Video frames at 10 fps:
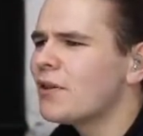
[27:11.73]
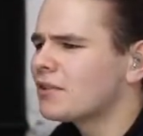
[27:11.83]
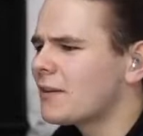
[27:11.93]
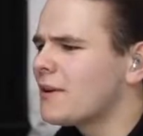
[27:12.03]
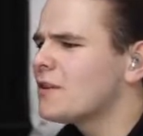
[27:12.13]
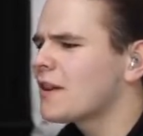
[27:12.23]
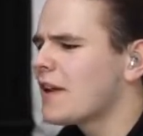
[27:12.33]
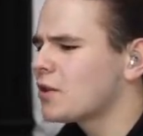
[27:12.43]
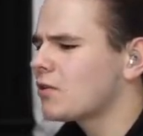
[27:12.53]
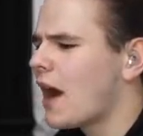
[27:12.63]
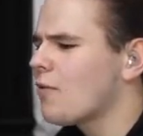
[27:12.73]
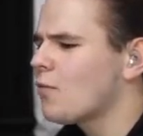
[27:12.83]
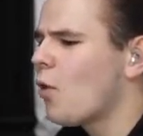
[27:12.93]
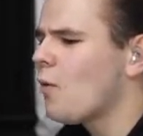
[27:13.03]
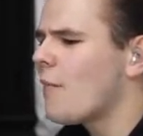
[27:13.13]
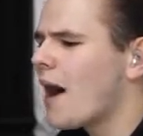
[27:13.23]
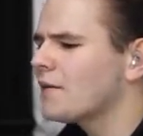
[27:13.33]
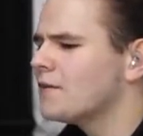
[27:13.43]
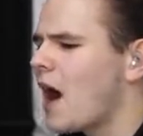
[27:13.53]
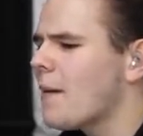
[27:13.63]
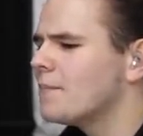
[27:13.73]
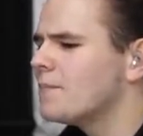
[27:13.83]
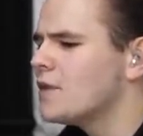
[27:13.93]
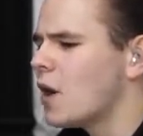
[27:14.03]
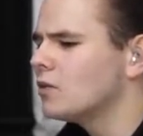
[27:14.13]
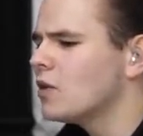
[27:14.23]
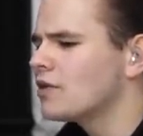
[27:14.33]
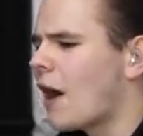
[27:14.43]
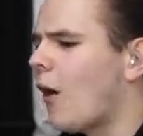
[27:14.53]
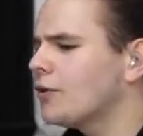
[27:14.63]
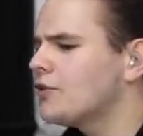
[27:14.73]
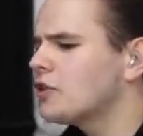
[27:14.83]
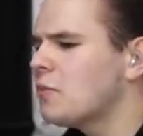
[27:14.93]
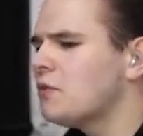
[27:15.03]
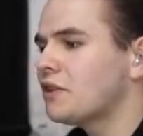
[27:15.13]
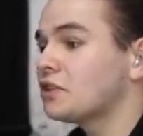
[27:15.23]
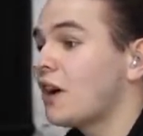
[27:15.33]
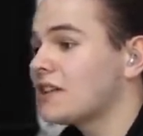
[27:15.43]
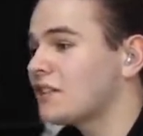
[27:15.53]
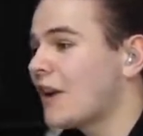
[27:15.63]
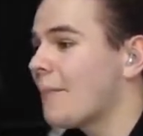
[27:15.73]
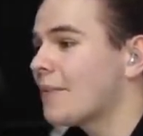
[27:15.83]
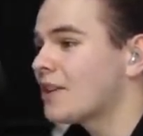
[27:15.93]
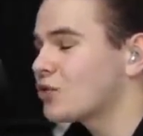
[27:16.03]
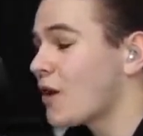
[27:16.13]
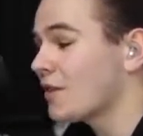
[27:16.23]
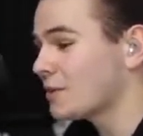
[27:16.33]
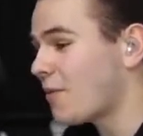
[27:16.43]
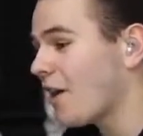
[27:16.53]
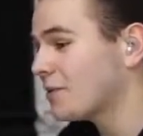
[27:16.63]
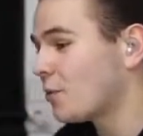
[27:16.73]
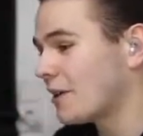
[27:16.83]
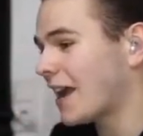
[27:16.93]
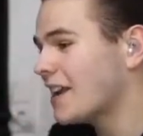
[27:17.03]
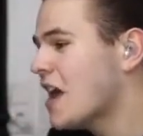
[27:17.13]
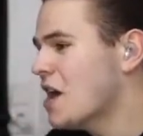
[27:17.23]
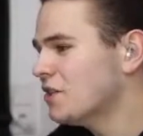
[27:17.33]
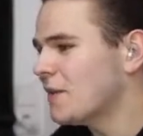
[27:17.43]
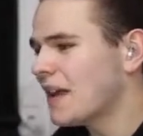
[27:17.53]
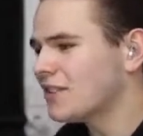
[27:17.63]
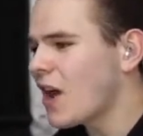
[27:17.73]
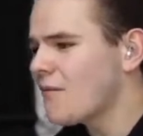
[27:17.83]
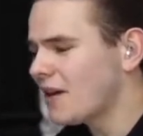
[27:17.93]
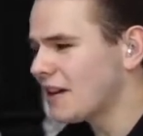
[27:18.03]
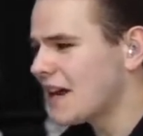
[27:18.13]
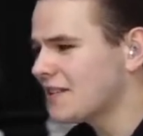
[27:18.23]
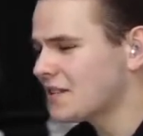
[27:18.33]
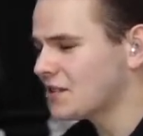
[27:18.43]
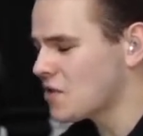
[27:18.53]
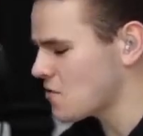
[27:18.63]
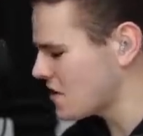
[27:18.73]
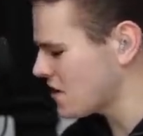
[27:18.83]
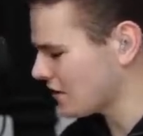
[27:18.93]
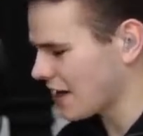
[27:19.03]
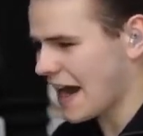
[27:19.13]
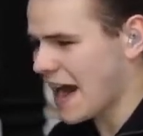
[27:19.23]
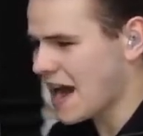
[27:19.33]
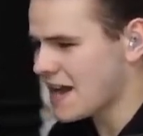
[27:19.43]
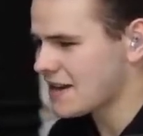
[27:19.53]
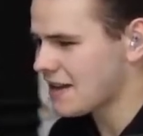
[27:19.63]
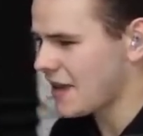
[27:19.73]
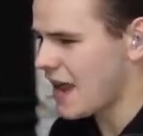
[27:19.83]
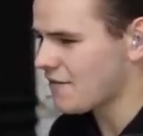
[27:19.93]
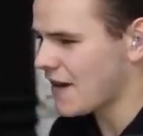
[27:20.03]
butter. I mean, okay, the ground roll might have not, you know, looked all too smooth. I tried stopping as quickly as possible. Again, something that's not very easy to do here in the